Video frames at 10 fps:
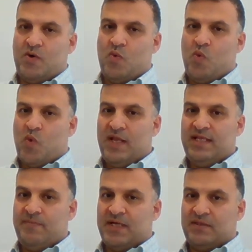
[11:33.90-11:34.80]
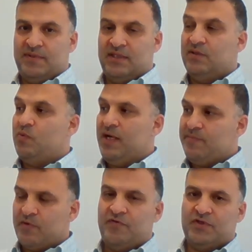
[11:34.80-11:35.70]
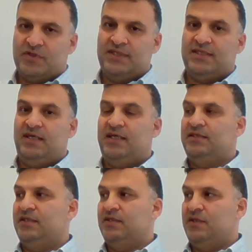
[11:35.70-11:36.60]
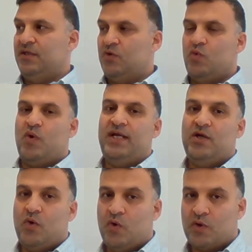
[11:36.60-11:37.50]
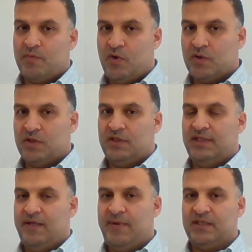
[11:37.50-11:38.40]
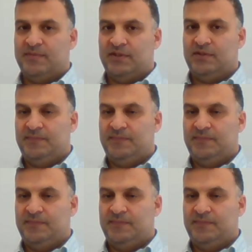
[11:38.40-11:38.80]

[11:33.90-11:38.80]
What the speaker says: one department, one professor is related to one or more department.